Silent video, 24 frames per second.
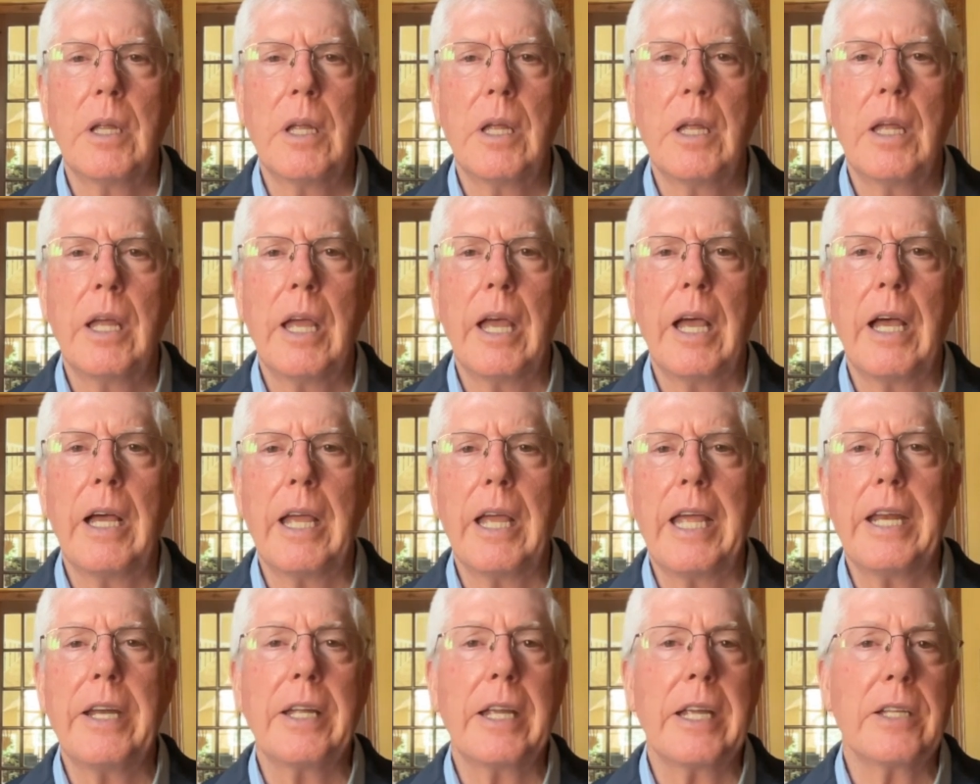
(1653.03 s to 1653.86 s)

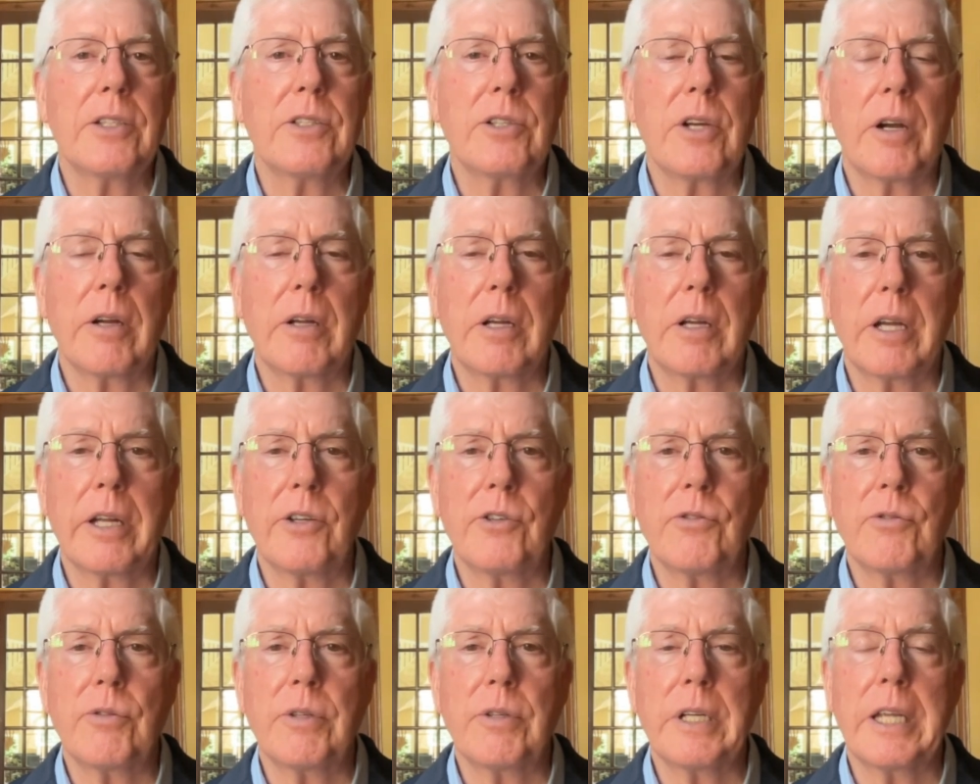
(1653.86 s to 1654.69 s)
and against our
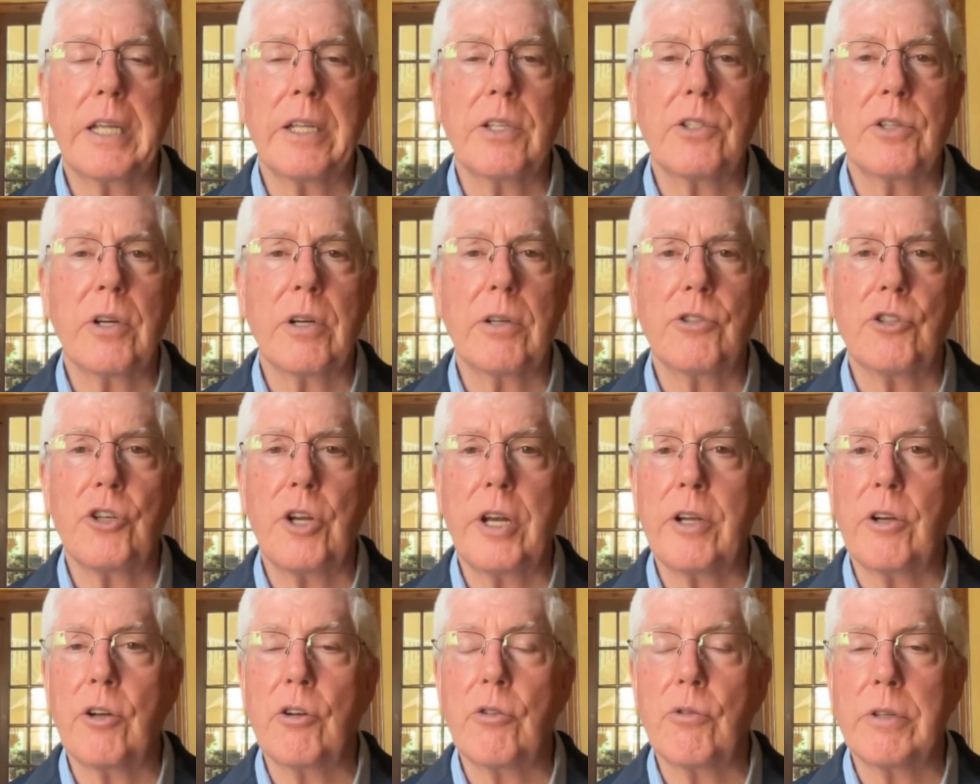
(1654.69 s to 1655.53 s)
country, against our
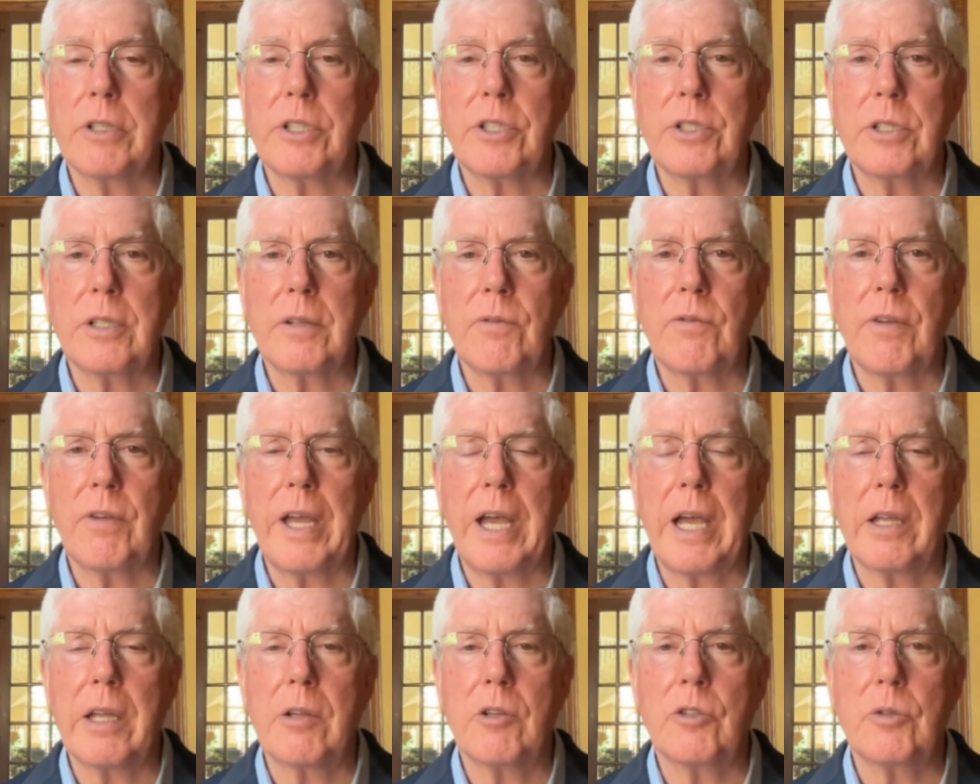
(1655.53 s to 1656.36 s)
Judeo-Christian
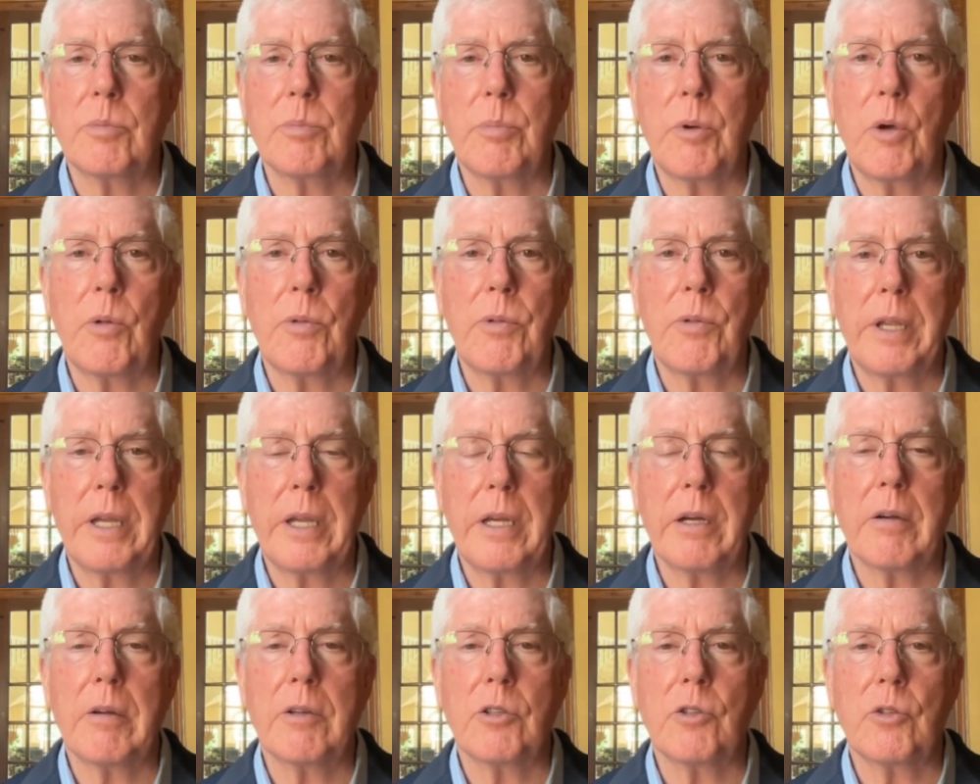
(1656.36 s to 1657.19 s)
values, both
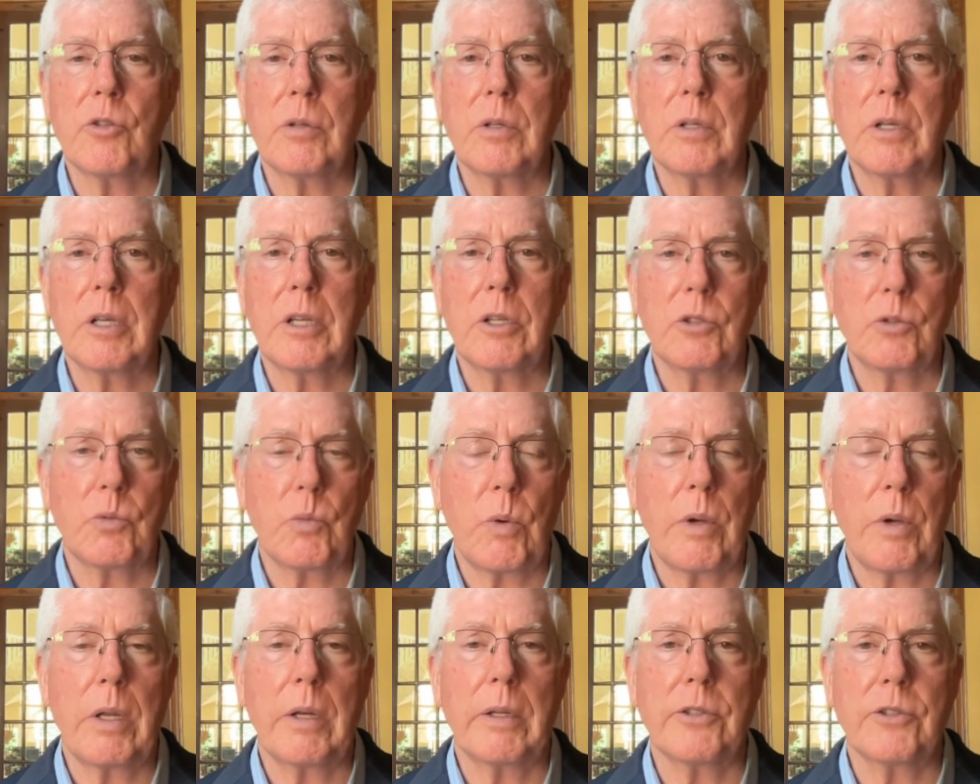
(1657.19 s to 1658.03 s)
here as
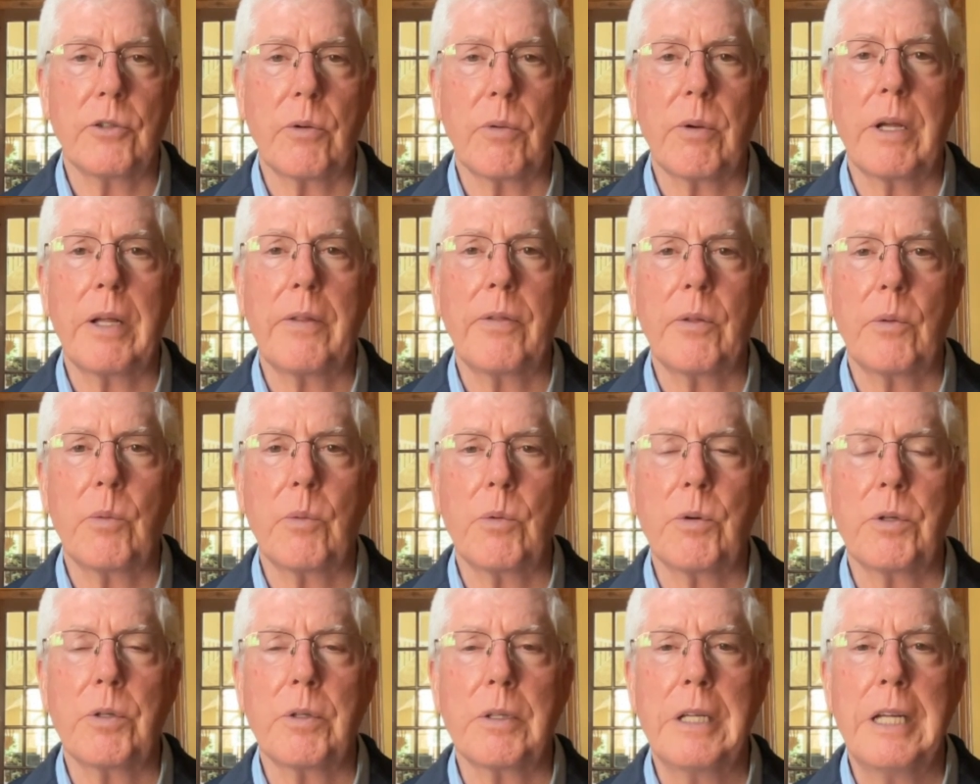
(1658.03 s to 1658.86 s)
well as around the
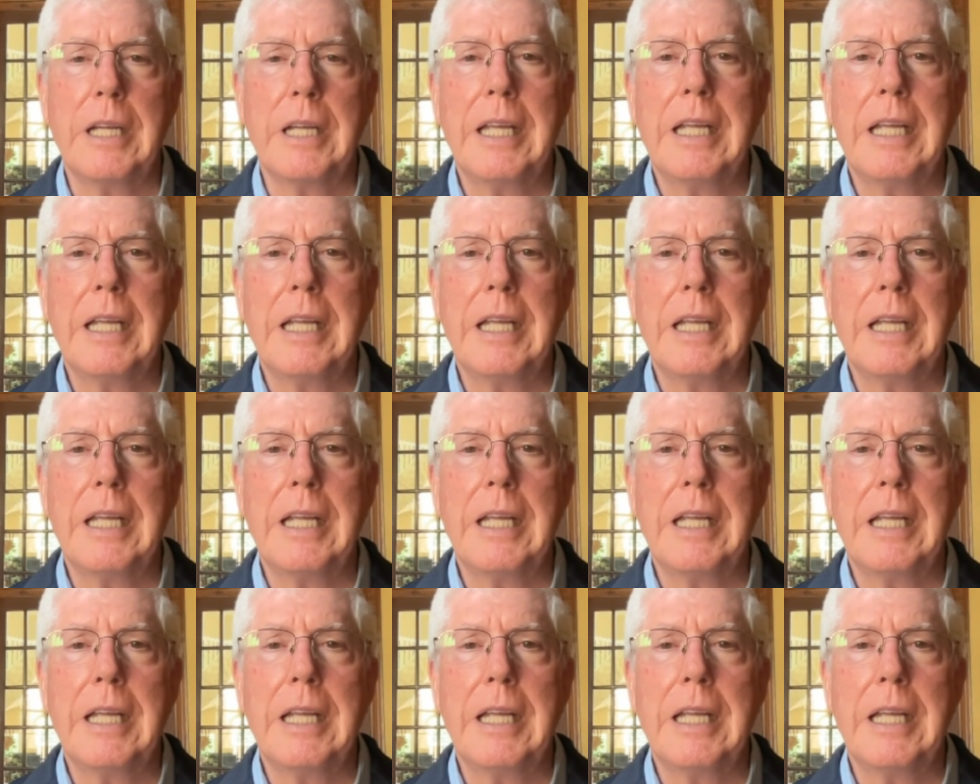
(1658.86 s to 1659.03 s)
world,